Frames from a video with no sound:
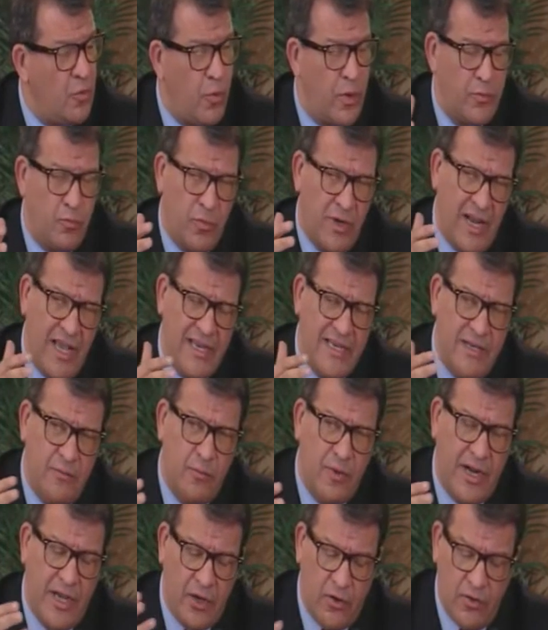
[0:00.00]
When
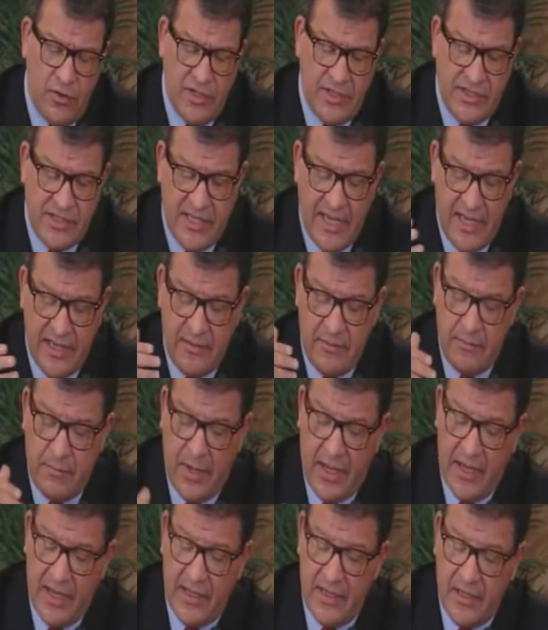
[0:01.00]
I heard it said
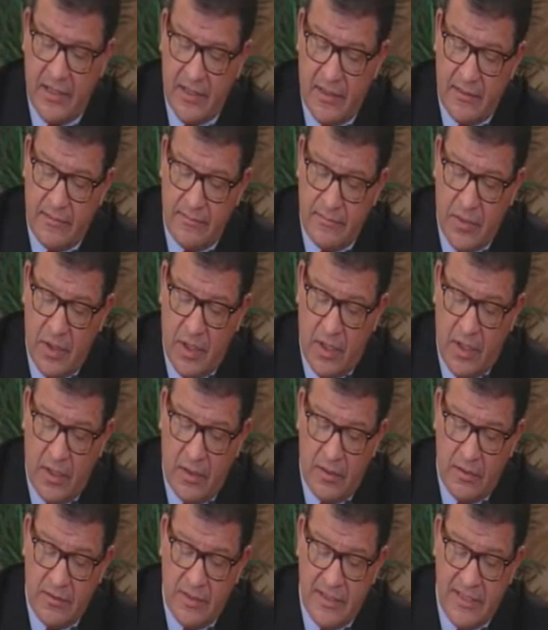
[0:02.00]
by
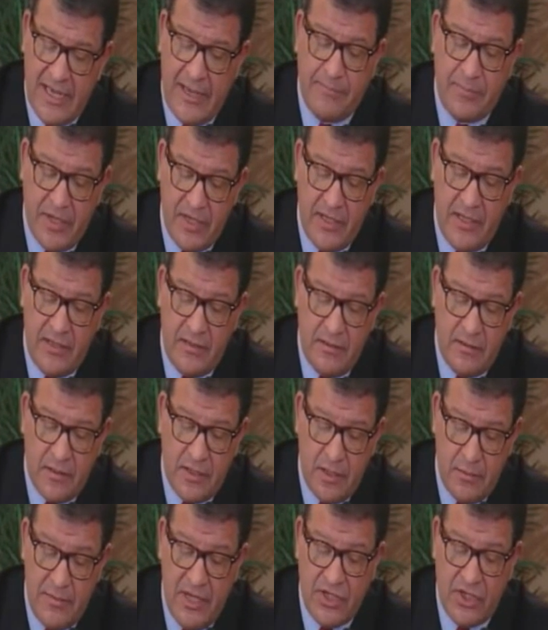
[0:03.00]
the deputy
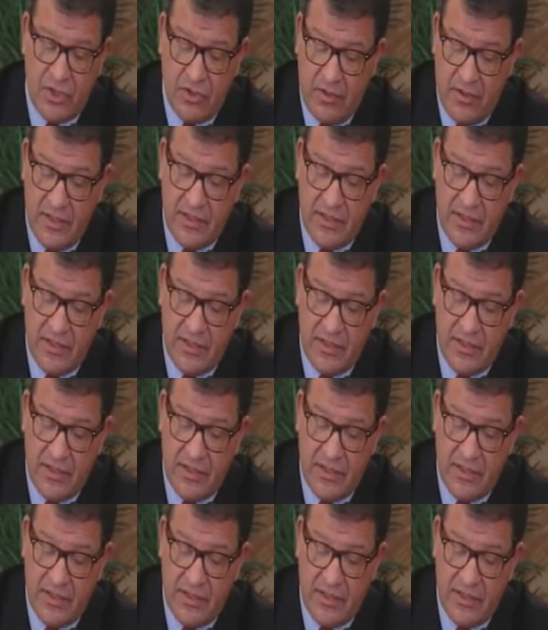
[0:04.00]
commissioner,